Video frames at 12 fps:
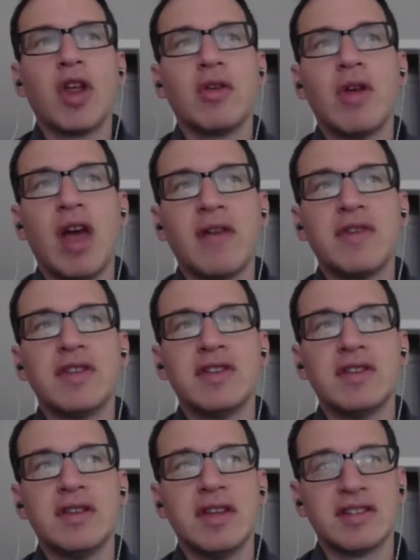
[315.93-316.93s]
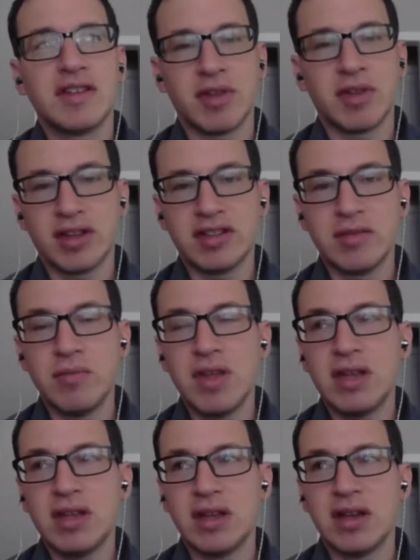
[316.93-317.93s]
What you have in something like
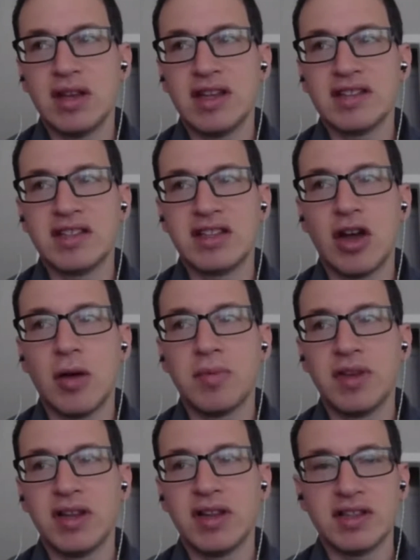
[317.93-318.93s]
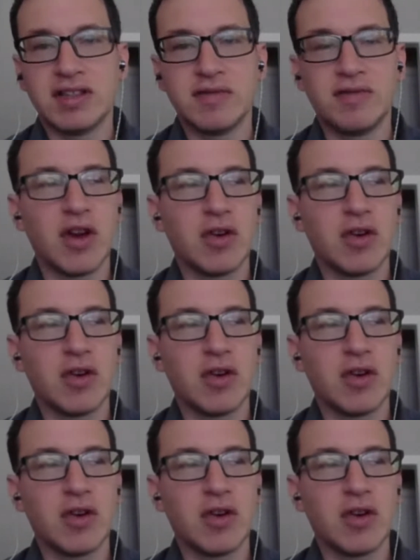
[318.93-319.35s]
Dominion is a company that is